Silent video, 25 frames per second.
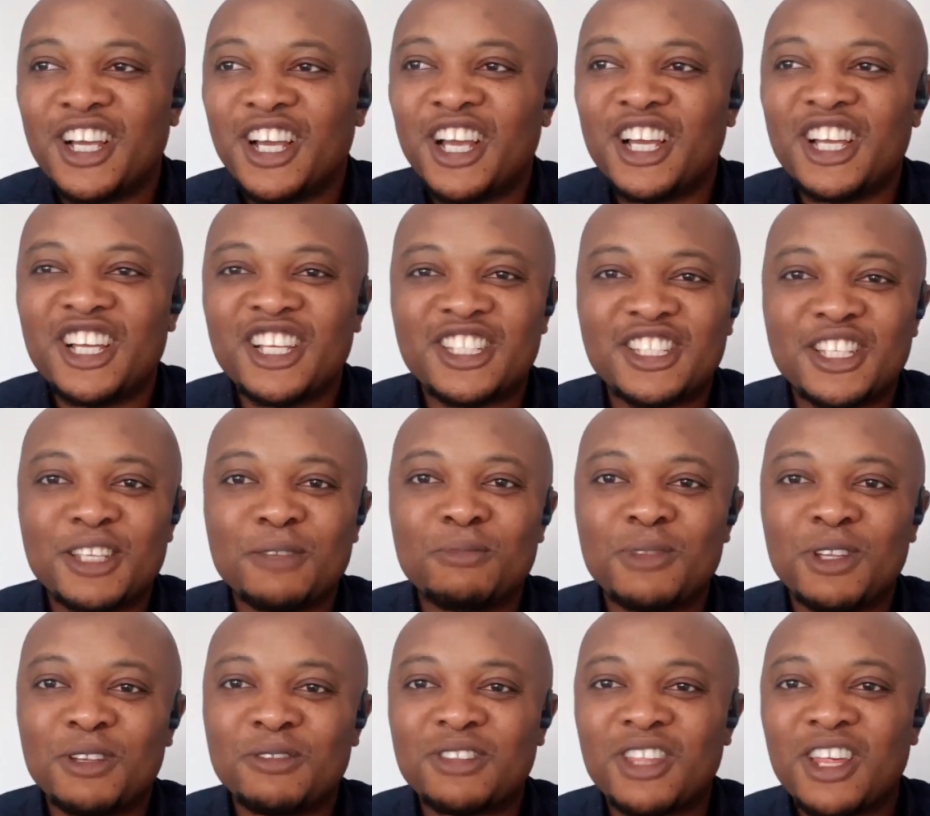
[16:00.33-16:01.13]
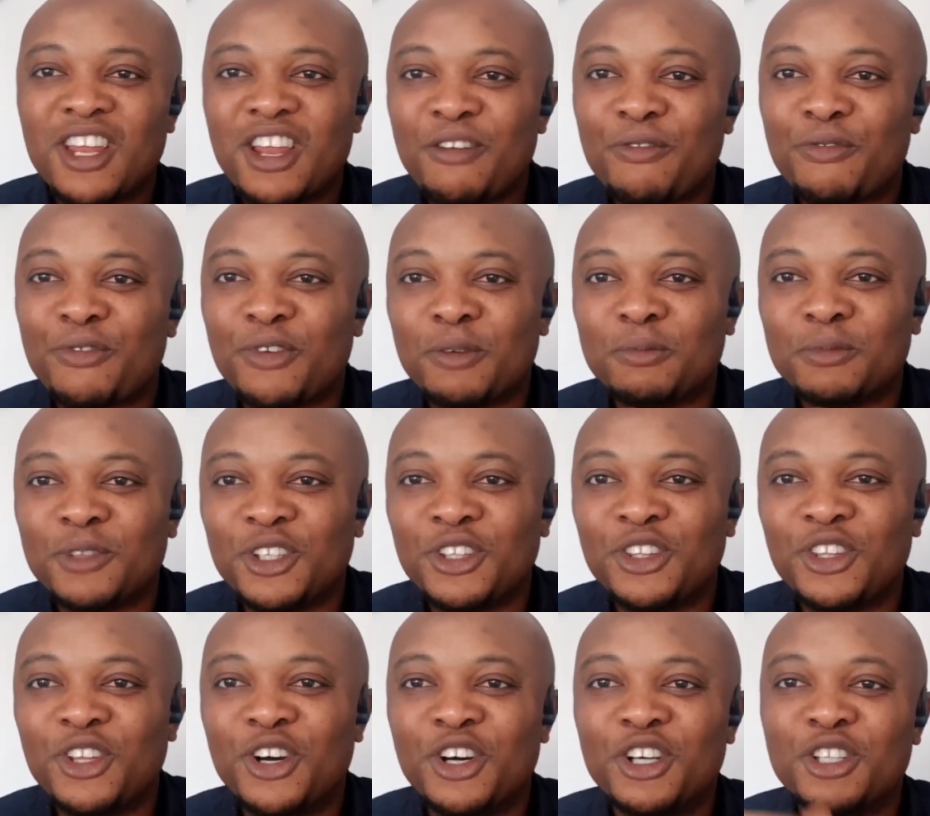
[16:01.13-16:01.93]
It seems they started from
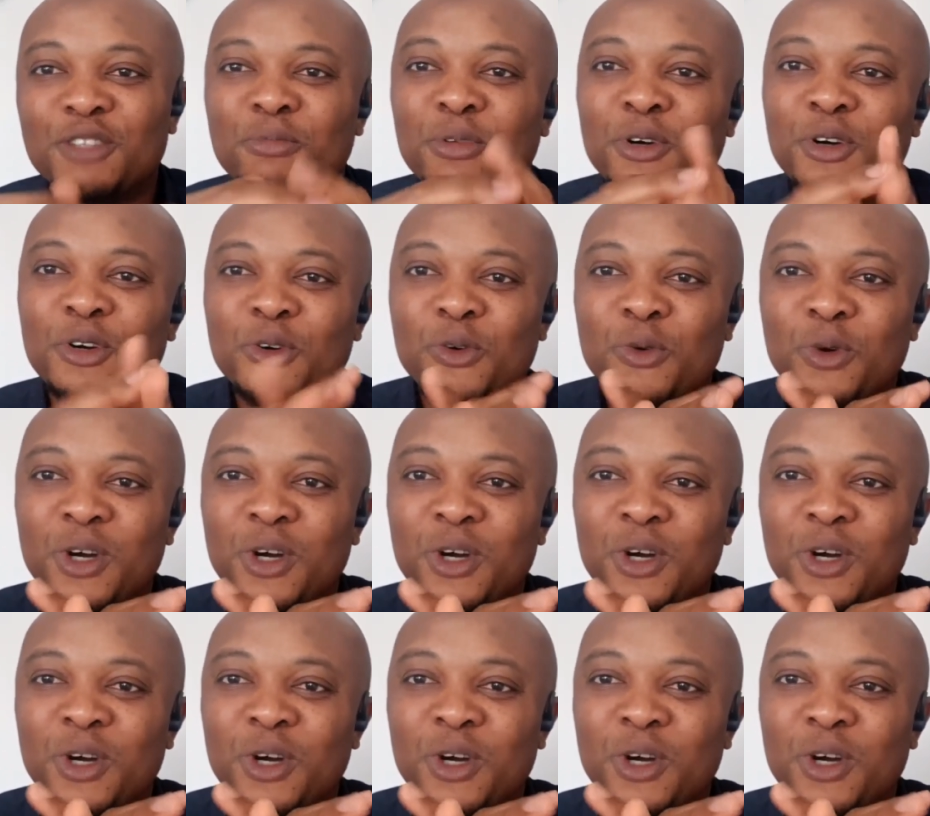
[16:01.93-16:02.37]
the north,